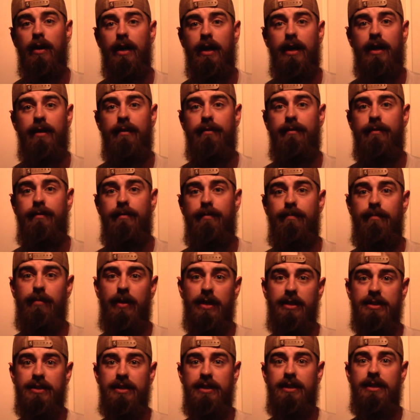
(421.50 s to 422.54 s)
if
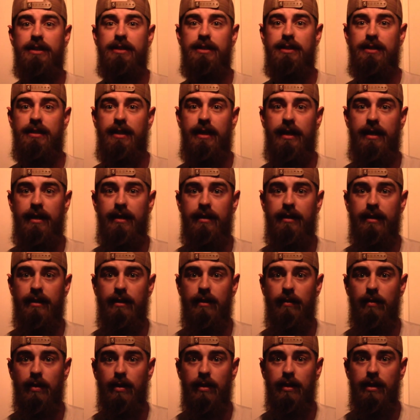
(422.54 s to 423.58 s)
budget isn't anything to
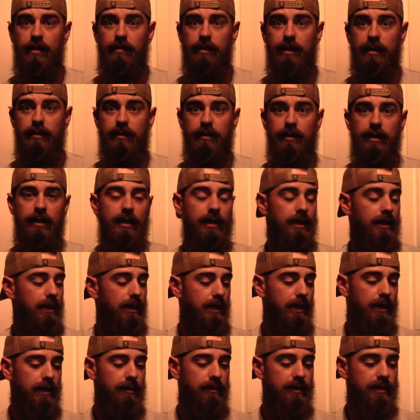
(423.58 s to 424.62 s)
worry about,
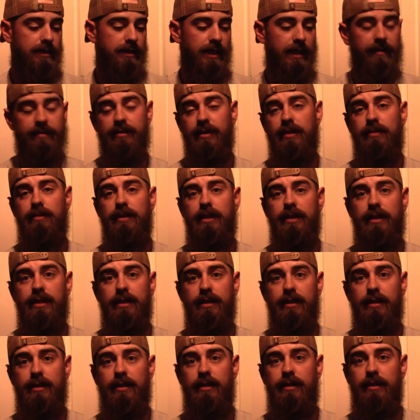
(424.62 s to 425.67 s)
it would definitely
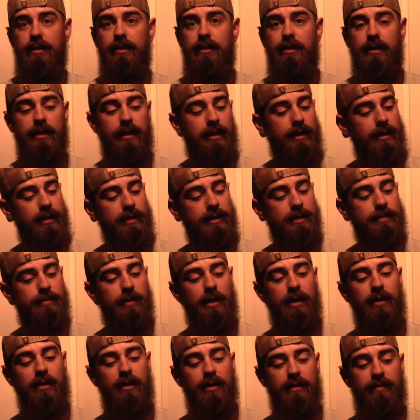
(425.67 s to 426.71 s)
be the
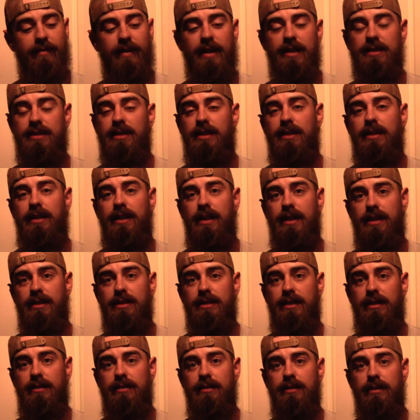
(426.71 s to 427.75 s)
Spothogg
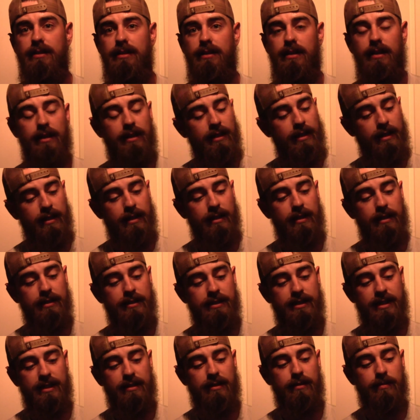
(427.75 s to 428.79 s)
fasteddiexl.
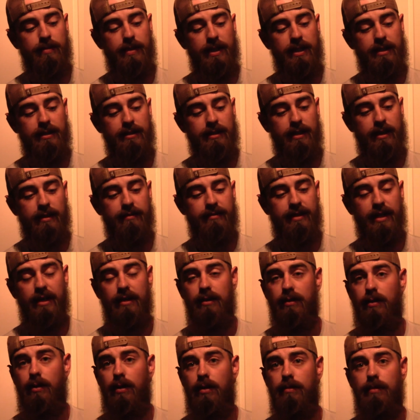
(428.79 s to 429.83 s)
Single pin dovetail
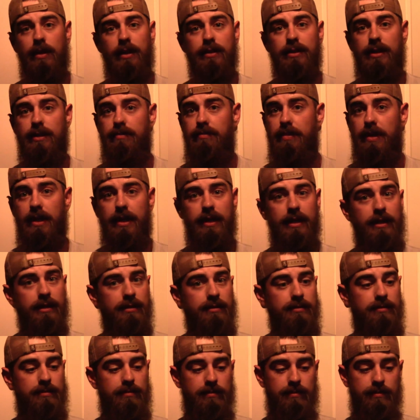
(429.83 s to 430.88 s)
or multi-pin
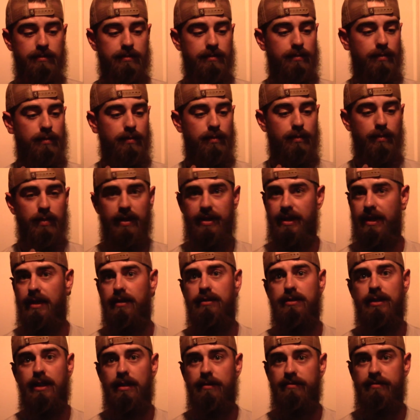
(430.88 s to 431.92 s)
without
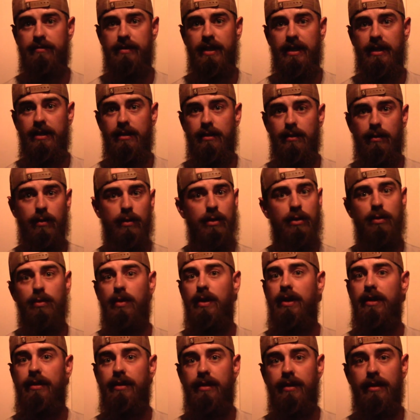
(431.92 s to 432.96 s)
dovetail or
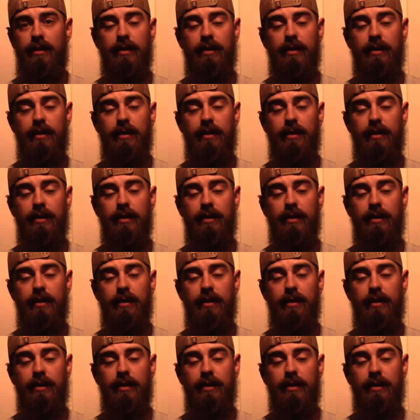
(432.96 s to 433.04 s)
with.